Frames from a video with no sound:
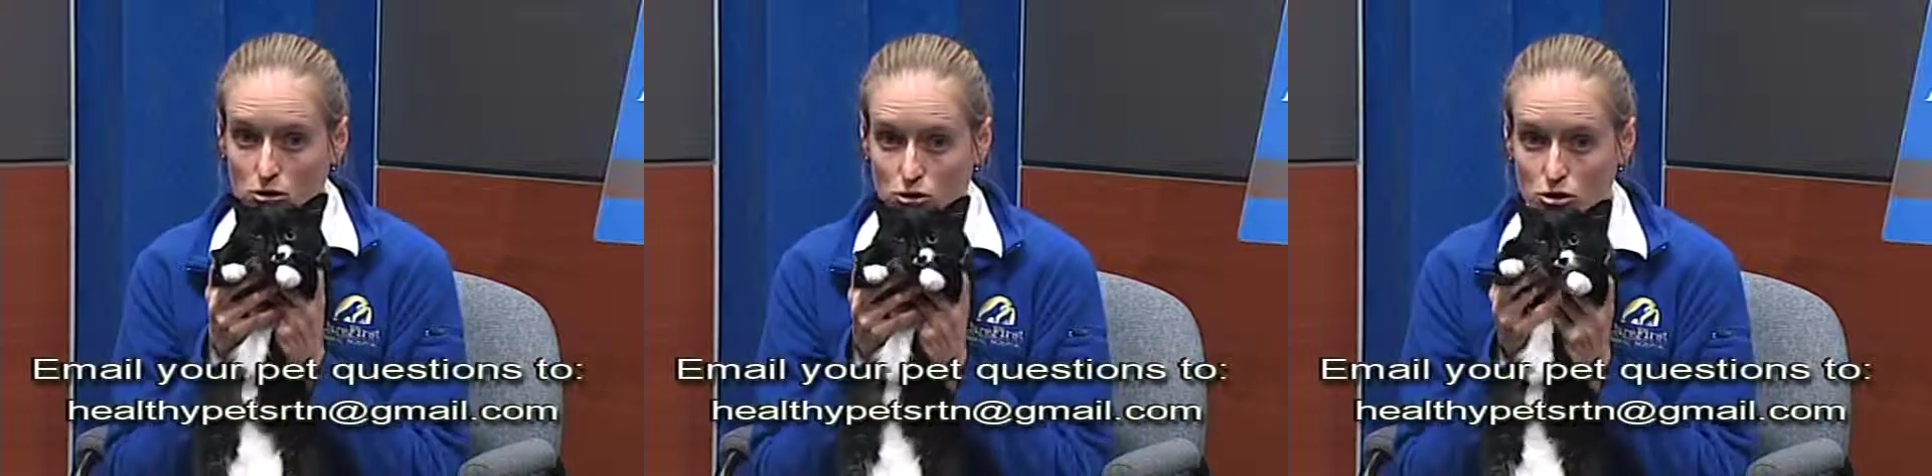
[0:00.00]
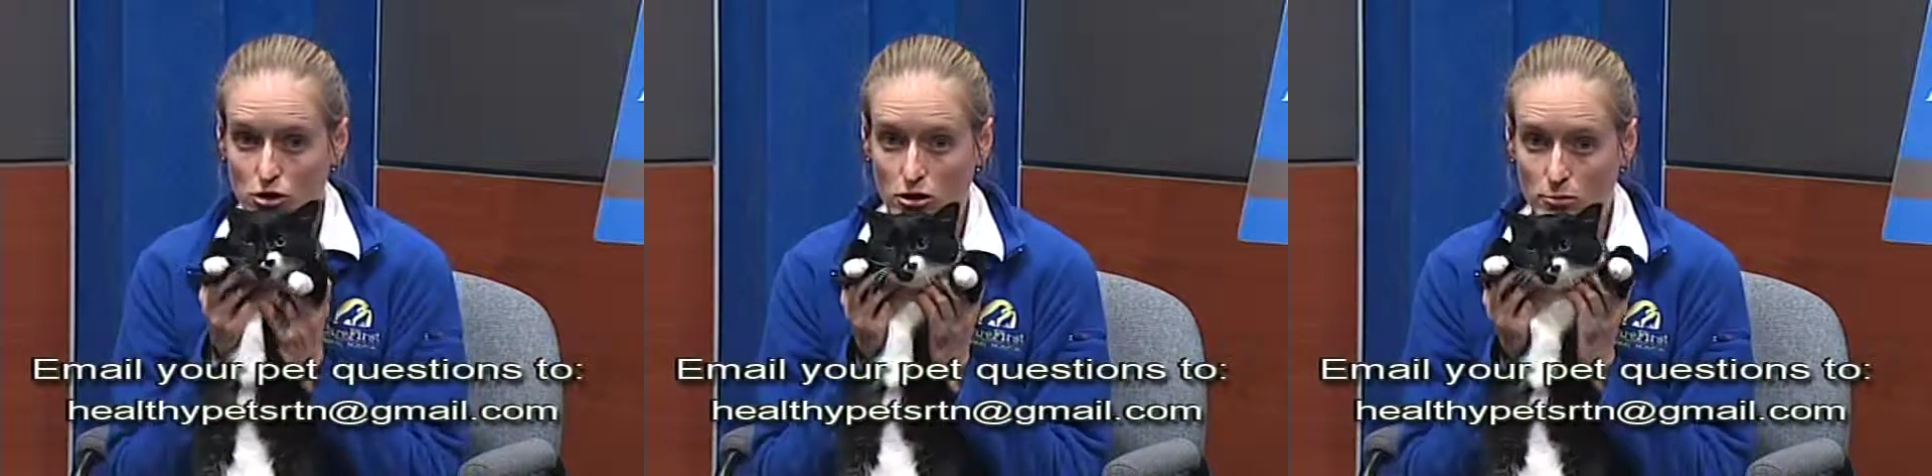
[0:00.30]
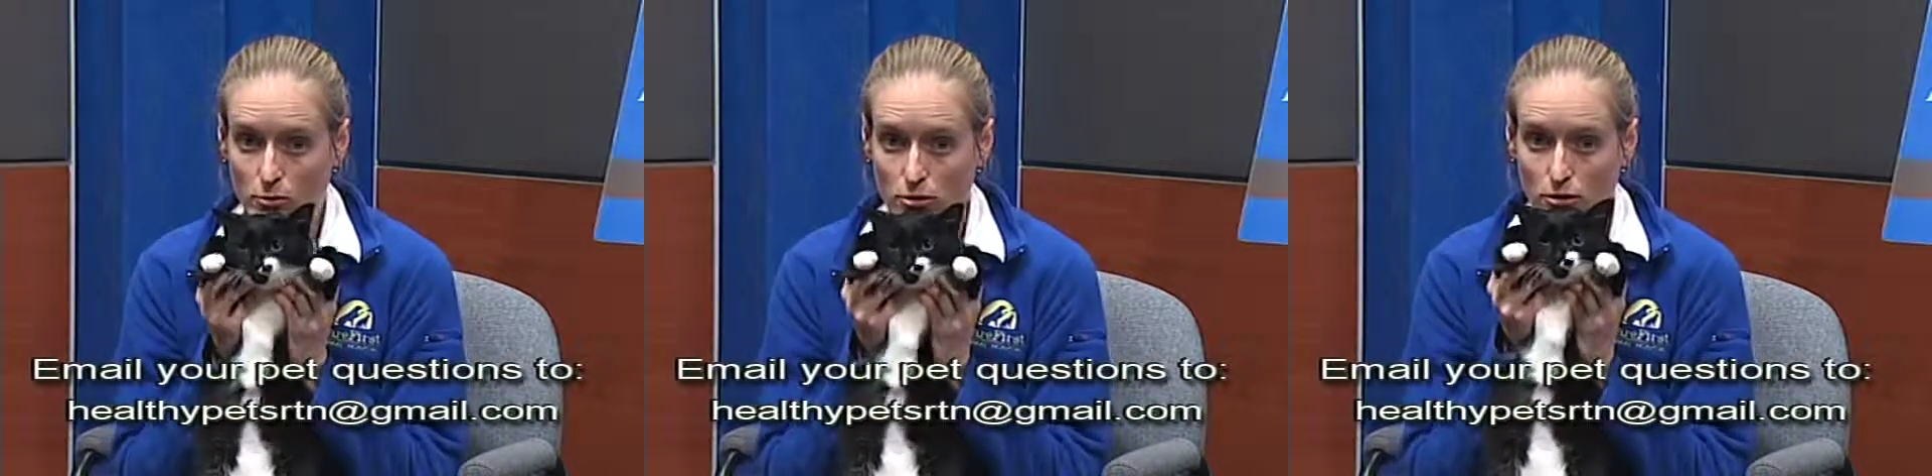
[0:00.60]
She's
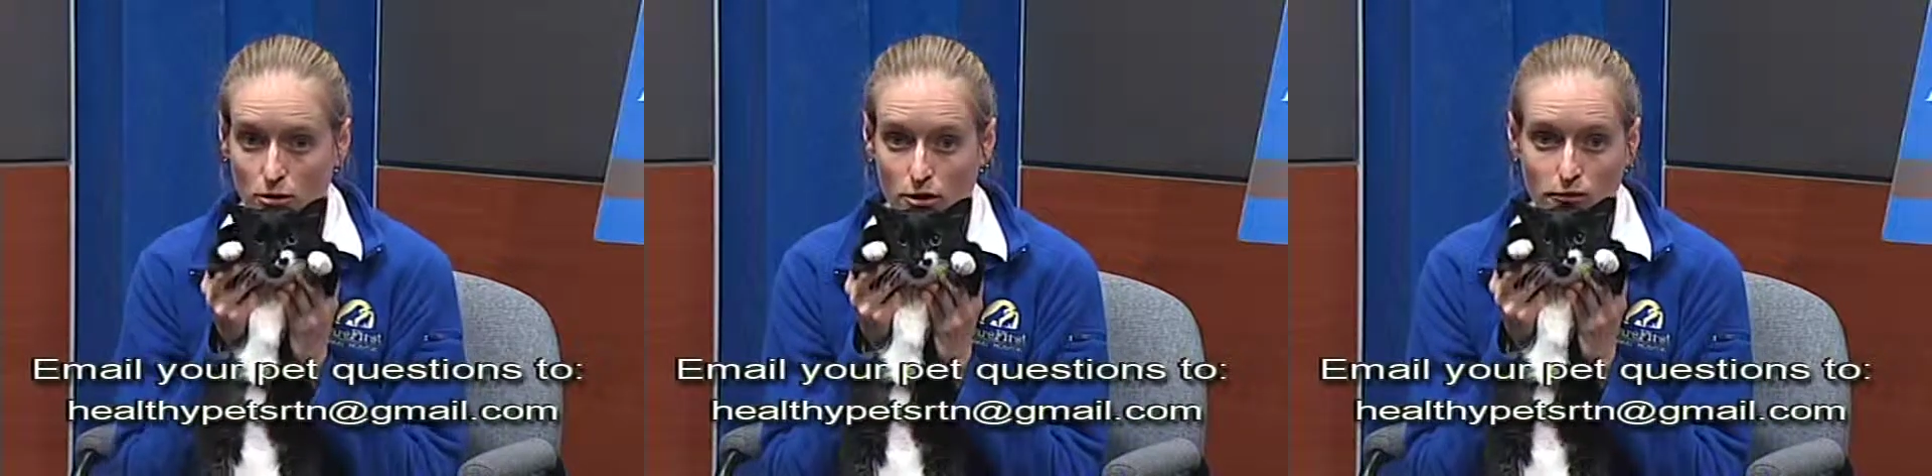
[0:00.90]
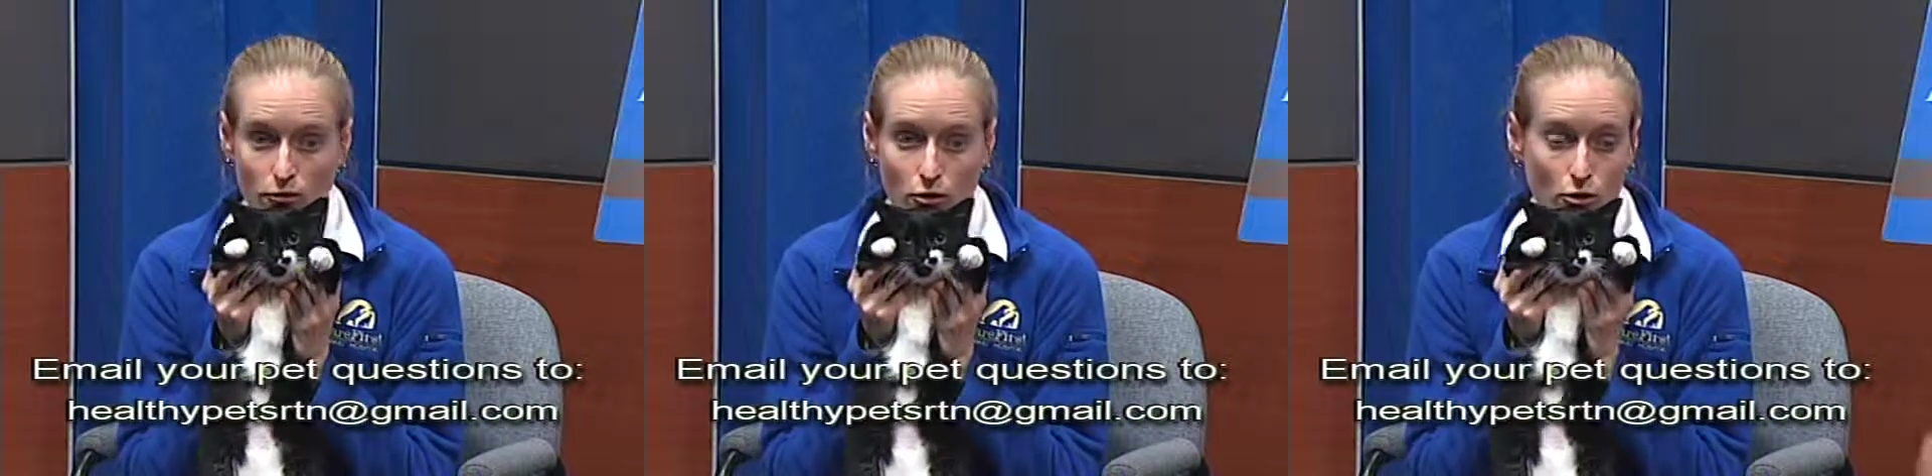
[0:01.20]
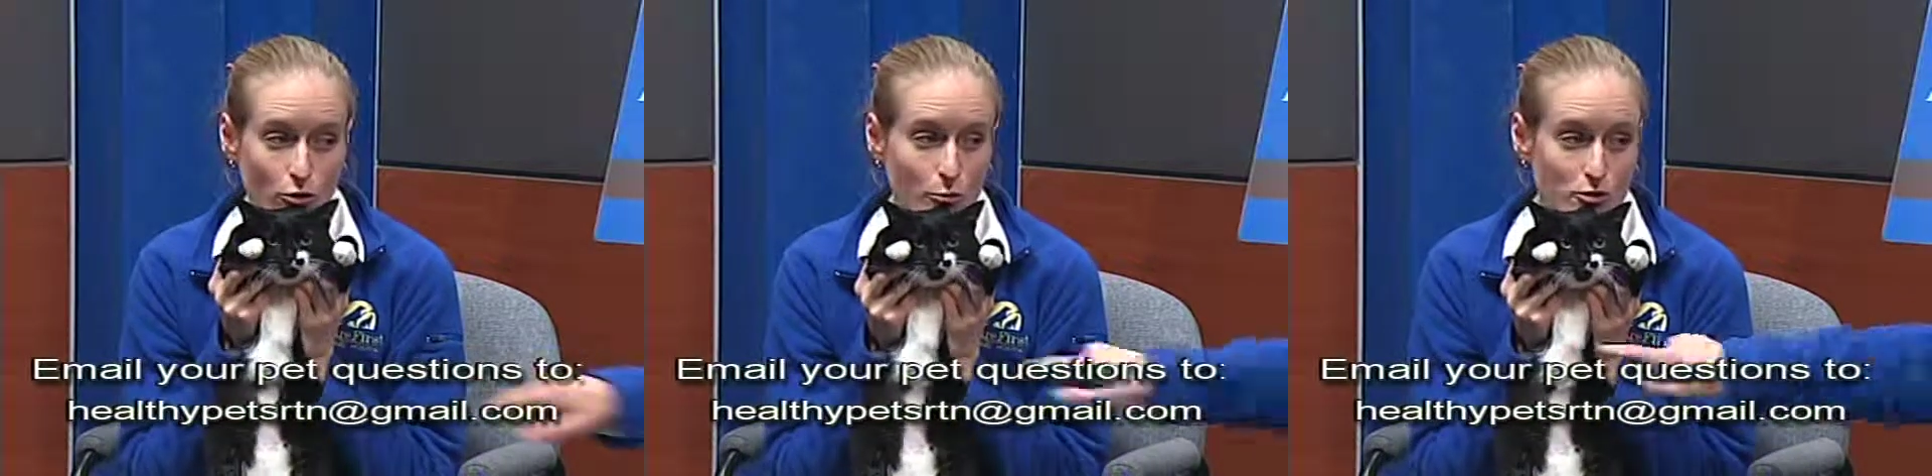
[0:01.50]
desperately looking for a
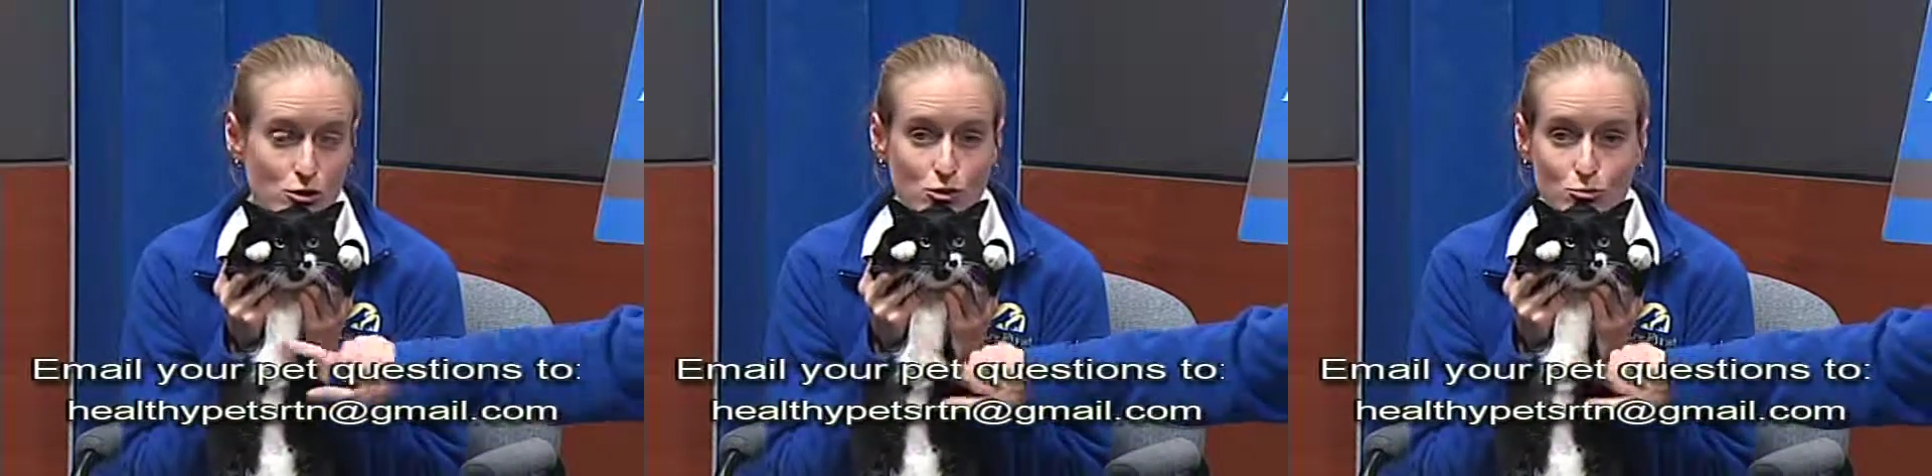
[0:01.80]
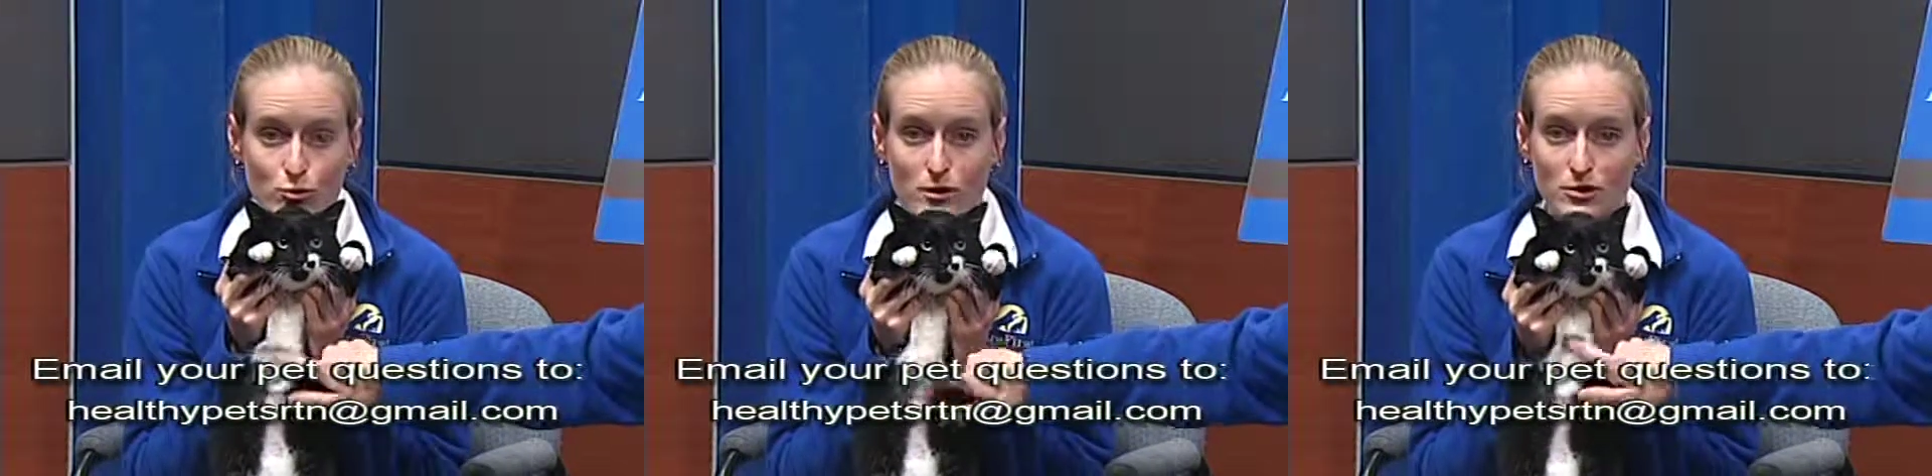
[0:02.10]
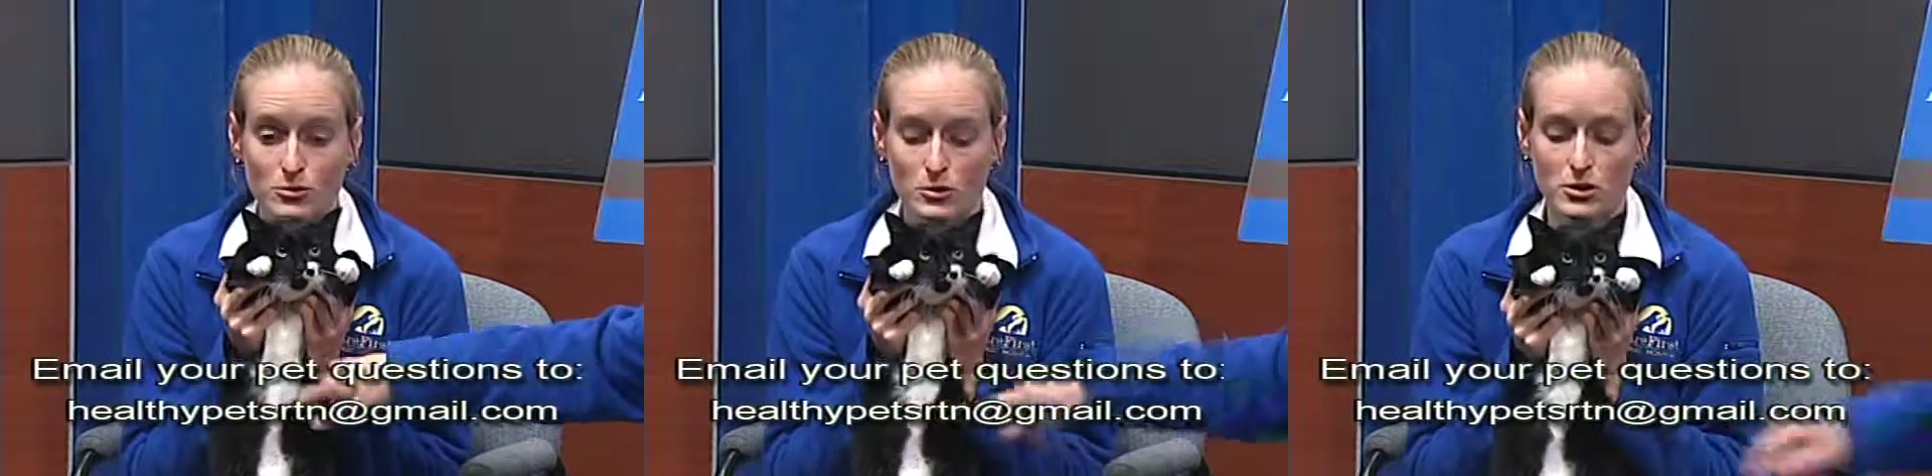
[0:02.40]
home, and she's really
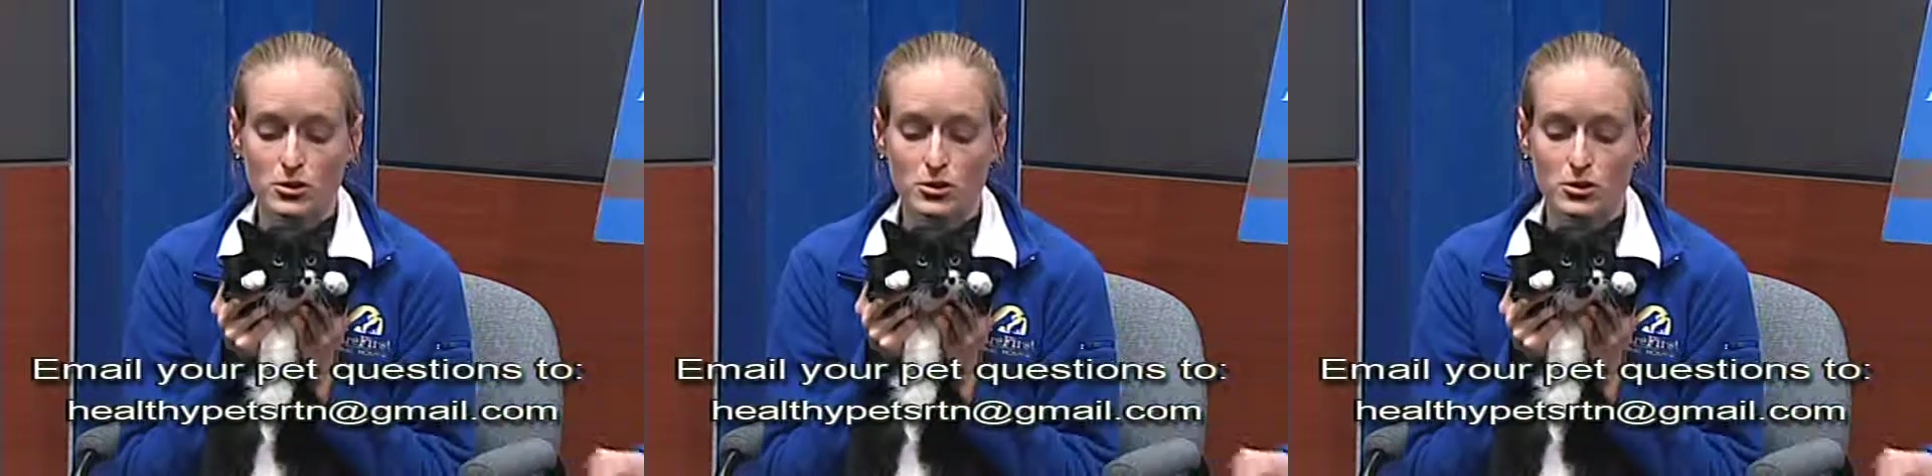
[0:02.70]
sweet.